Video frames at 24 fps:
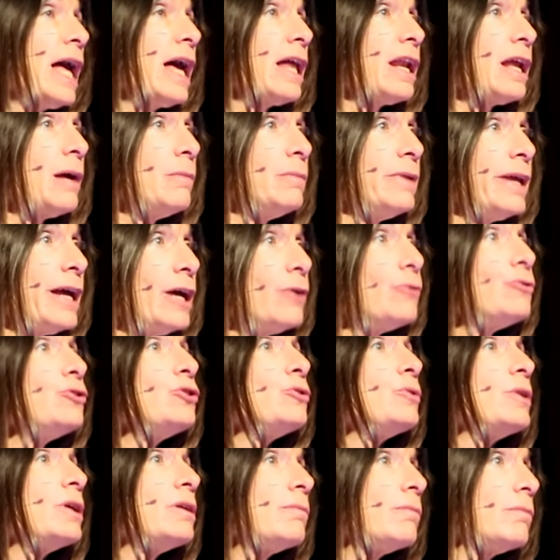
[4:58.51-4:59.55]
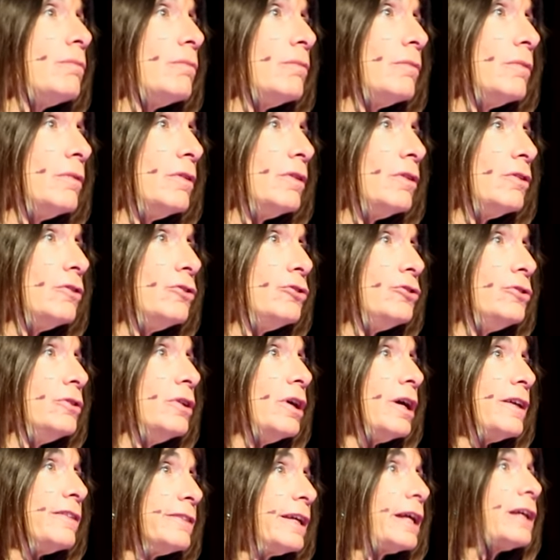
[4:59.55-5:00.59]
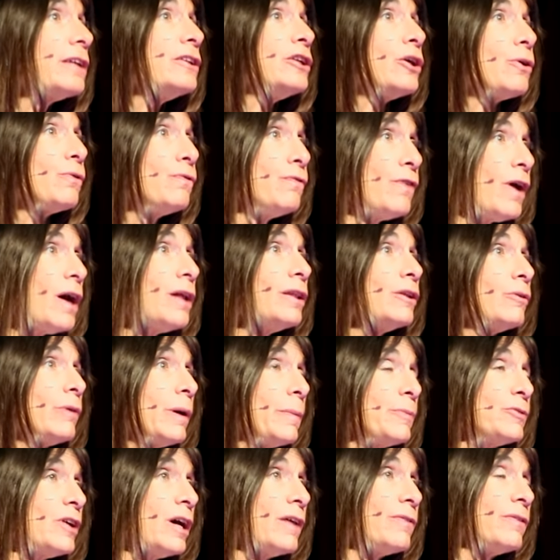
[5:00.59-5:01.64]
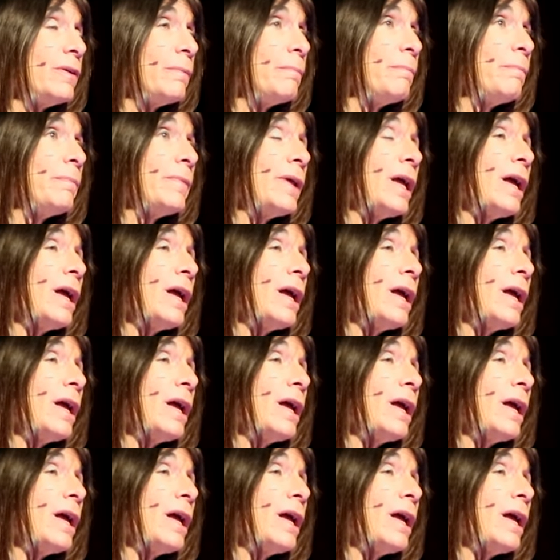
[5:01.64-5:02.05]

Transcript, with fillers: and I'm now doing second-year follow-ups on them,